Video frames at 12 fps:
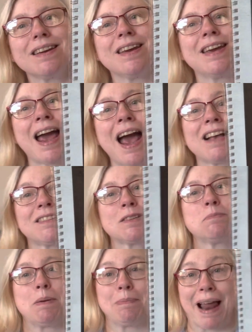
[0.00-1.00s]
it has to
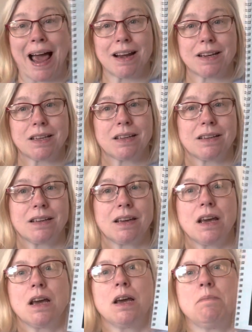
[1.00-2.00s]
be black
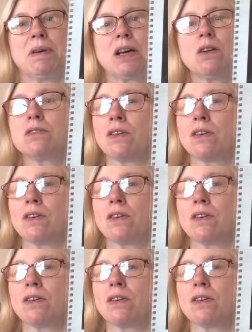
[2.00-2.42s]
because